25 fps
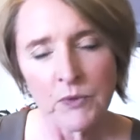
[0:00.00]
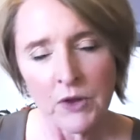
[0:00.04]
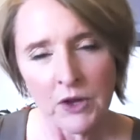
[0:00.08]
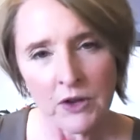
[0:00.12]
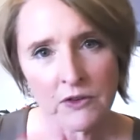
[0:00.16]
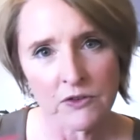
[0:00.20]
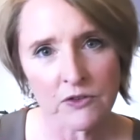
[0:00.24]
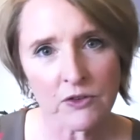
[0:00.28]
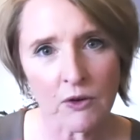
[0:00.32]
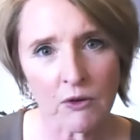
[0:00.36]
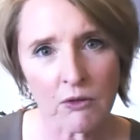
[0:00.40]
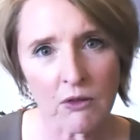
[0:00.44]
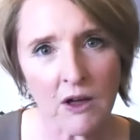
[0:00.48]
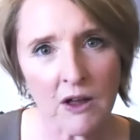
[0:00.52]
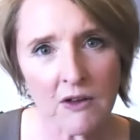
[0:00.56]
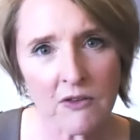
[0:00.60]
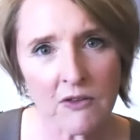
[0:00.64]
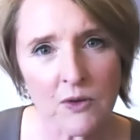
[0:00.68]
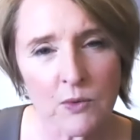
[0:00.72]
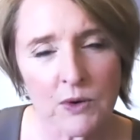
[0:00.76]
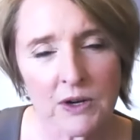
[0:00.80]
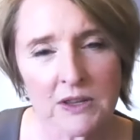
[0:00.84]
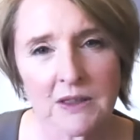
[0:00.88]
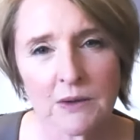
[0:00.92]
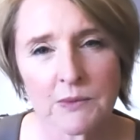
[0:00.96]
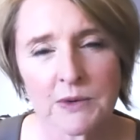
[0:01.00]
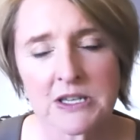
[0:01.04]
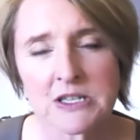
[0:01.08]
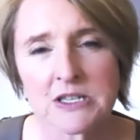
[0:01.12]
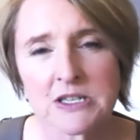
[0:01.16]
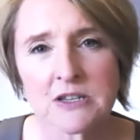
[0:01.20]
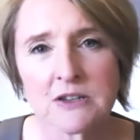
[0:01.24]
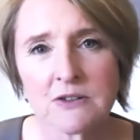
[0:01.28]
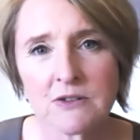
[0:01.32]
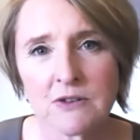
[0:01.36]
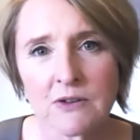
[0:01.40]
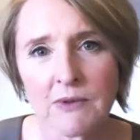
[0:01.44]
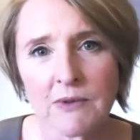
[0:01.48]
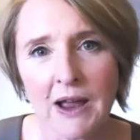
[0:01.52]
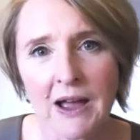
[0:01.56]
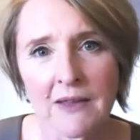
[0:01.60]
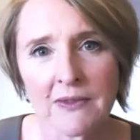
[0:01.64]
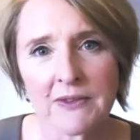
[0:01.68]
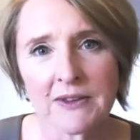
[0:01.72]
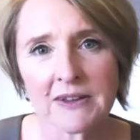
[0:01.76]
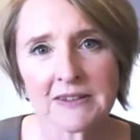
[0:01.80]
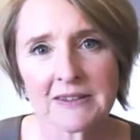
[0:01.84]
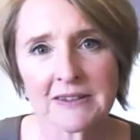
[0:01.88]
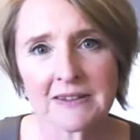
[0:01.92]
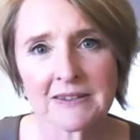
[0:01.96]
So, a lot of the work that we do around
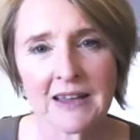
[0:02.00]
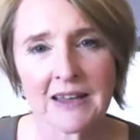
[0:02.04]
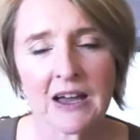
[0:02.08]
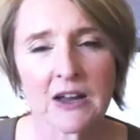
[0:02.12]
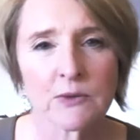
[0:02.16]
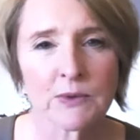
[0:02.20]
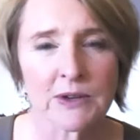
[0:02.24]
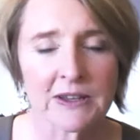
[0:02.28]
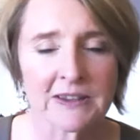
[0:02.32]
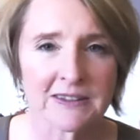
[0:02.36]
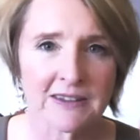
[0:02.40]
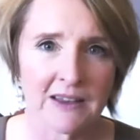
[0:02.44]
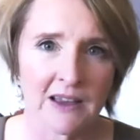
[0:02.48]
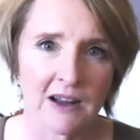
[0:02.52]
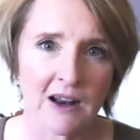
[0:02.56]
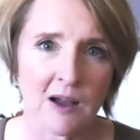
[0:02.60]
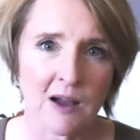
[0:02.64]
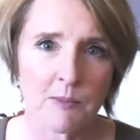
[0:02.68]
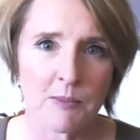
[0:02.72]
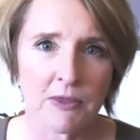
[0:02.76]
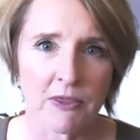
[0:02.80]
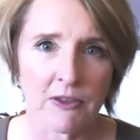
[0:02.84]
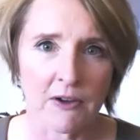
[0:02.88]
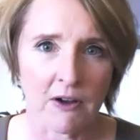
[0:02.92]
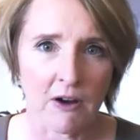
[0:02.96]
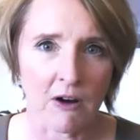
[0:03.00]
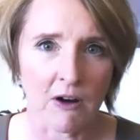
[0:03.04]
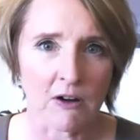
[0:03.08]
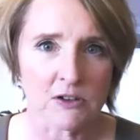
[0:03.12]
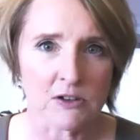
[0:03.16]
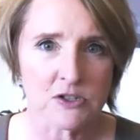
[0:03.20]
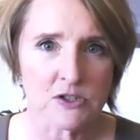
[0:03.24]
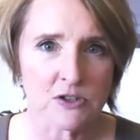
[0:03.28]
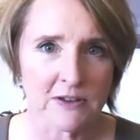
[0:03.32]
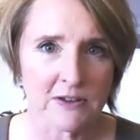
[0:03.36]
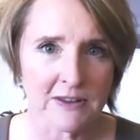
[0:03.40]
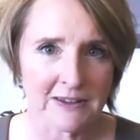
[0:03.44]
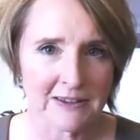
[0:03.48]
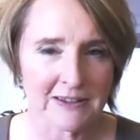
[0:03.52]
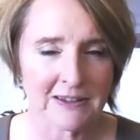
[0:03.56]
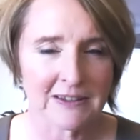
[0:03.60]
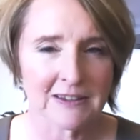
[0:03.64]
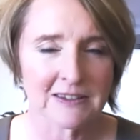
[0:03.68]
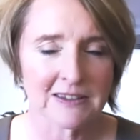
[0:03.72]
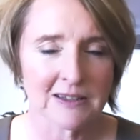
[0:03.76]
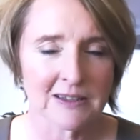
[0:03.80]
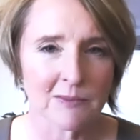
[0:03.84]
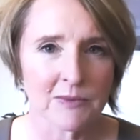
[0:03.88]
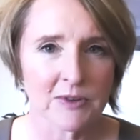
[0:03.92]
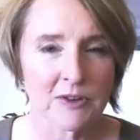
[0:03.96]
this is how do we set up the culture and the
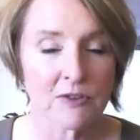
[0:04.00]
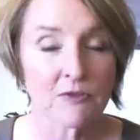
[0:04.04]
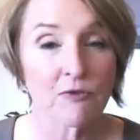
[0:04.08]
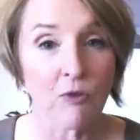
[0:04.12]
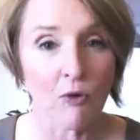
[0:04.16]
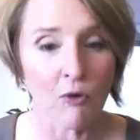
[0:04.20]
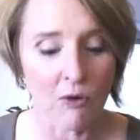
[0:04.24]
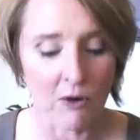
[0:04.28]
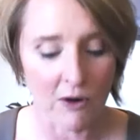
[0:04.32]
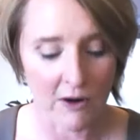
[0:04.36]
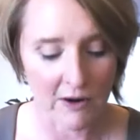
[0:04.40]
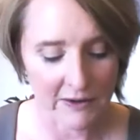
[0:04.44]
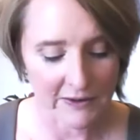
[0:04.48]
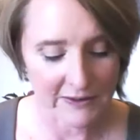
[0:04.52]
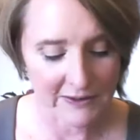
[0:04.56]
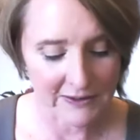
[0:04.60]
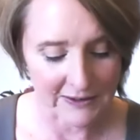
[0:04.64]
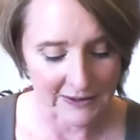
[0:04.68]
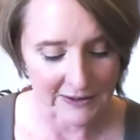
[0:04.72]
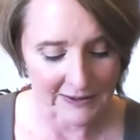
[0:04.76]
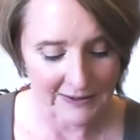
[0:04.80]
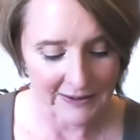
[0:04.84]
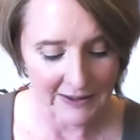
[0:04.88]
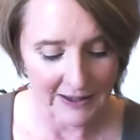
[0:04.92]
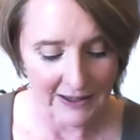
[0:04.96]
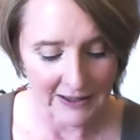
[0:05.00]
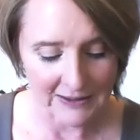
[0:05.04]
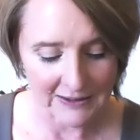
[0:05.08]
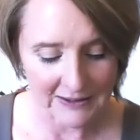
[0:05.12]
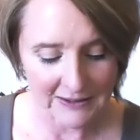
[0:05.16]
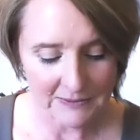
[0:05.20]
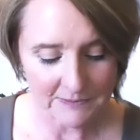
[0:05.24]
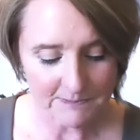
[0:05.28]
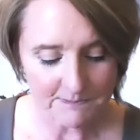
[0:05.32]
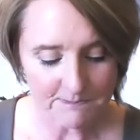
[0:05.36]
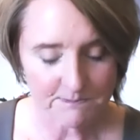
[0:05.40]
systems for success